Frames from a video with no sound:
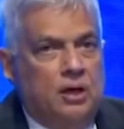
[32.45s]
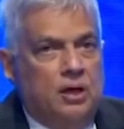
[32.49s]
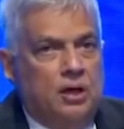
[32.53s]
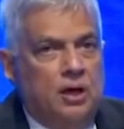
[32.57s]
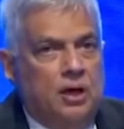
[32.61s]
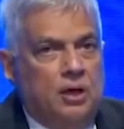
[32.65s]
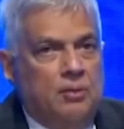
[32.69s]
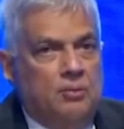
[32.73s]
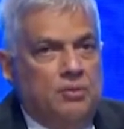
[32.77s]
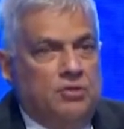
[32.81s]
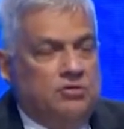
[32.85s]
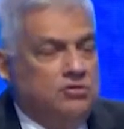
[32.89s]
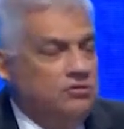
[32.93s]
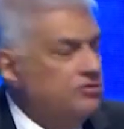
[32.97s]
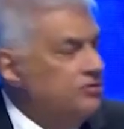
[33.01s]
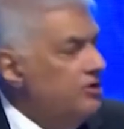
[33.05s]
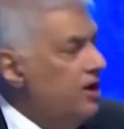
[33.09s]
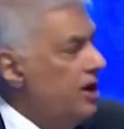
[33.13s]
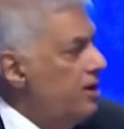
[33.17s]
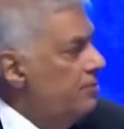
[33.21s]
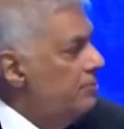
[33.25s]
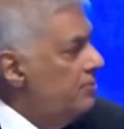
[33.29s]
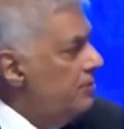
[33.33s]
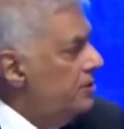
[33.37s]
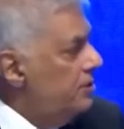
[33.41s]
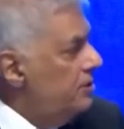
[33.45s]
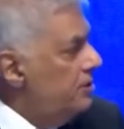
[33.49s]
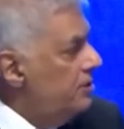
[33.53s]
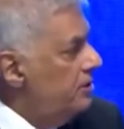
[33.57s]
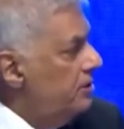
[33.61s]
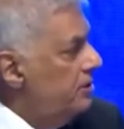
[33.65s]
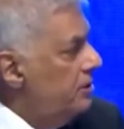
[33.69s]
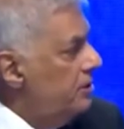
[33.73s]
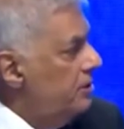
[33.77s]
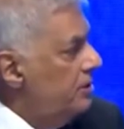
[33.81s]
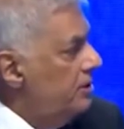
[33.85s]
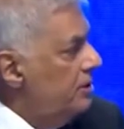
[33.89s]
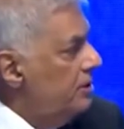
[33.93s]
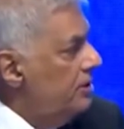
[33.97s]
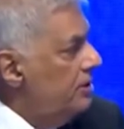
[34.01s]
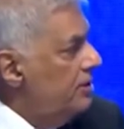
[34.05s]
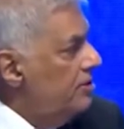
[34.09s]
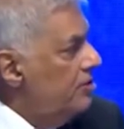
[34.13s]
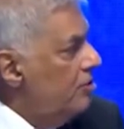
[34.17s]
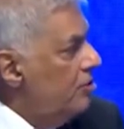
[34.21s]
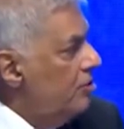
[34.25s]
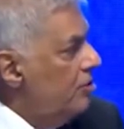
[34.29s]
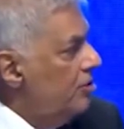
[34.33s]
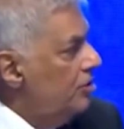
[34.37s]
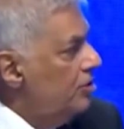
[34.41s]
Mr. Chairman,
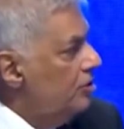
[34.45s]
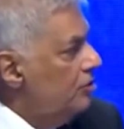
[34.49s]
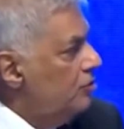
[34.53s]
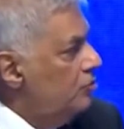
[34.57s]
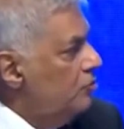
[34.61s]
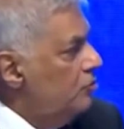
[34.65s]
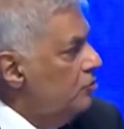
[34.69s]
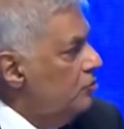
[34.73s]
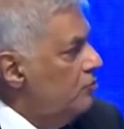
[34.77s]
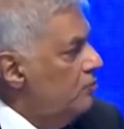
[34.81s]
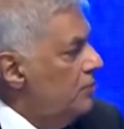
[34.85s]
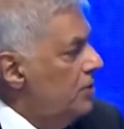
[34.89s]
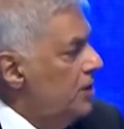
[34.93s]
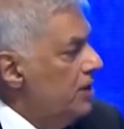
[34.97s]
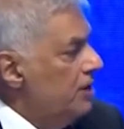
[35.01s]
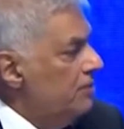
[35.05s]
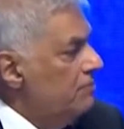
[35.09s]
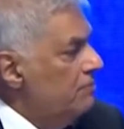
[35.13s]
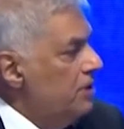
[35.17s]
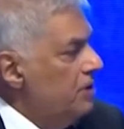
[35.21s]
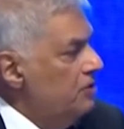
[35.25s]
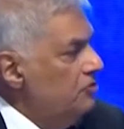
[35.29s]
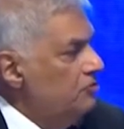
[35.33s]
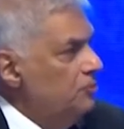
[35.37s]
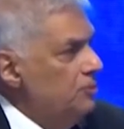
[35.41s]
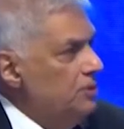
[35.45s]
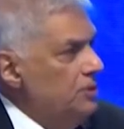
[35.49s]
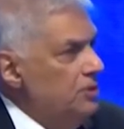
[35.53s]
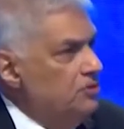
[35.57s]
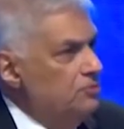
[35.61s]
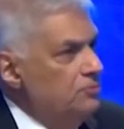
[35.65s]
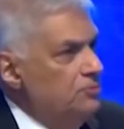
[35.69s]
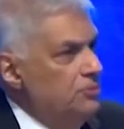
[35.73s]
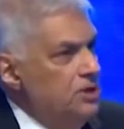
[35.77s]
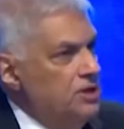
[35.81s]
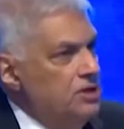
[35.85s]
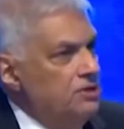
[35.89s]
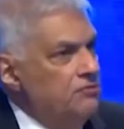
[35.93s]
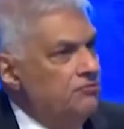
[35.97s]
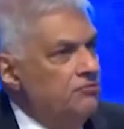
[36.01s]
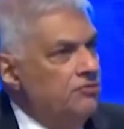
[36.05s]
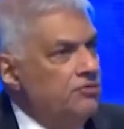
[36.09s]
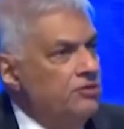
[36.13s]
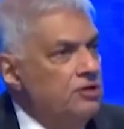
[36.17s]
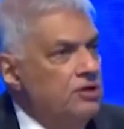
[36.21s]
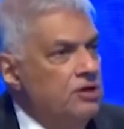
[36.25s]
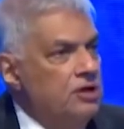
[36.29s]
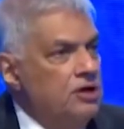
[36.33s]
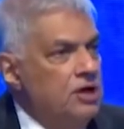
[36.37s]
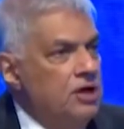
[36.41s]
in order to make my speech brief,
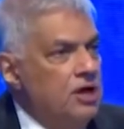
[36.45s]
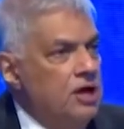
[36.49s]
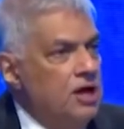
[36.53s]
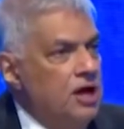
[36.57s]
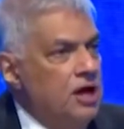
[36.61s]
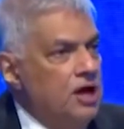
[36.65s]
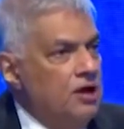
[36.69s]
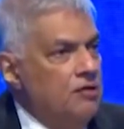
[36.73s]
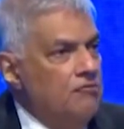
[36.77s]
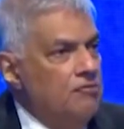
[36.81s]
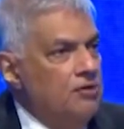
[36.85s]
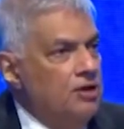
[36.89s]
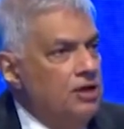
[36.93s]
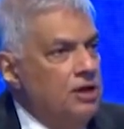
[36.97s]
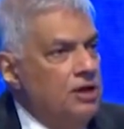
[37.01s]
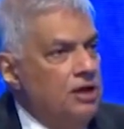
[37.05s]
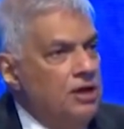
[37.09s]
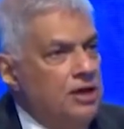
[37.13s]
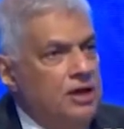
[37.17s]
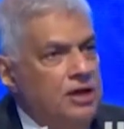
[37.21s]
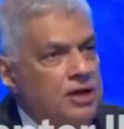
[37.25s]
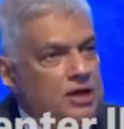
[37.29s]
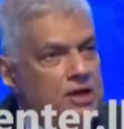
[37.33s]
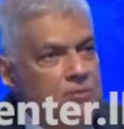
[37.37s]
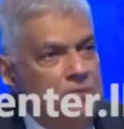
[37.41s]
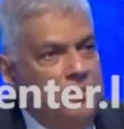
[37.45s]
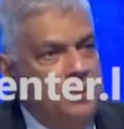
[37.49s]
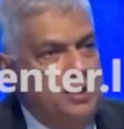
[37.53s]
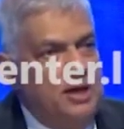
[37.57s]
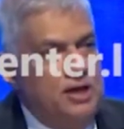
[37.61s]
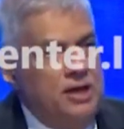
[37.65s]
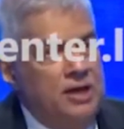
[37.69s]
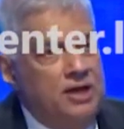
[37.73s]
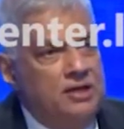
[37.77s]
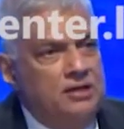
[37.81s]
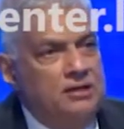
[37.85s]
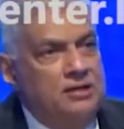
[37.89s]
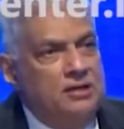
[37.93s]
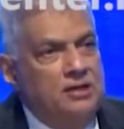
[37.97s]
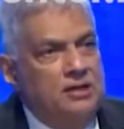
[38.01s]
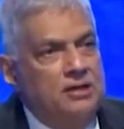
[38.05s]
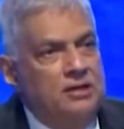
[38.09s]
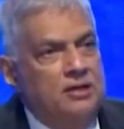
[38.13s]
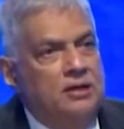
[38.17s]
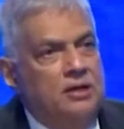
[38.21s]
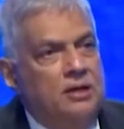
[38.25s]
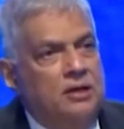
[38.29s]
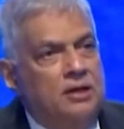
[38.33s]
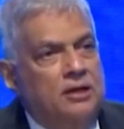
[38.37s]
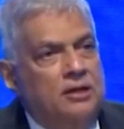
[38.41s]
I will eliminate
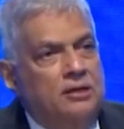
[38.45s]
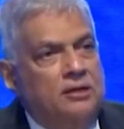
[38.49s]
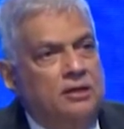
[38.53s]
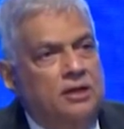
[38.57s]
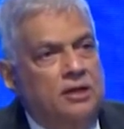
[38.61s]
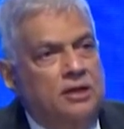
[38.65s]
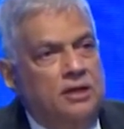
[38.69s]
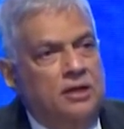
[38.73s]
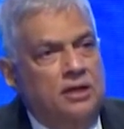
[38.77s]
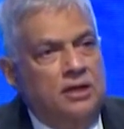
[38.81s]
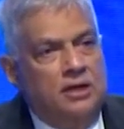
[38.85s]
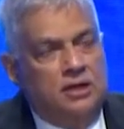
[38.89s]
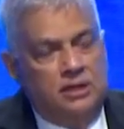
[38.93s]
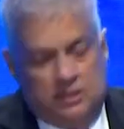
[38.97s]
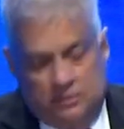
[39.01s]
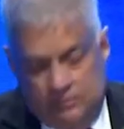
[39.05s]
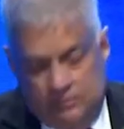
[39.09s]
the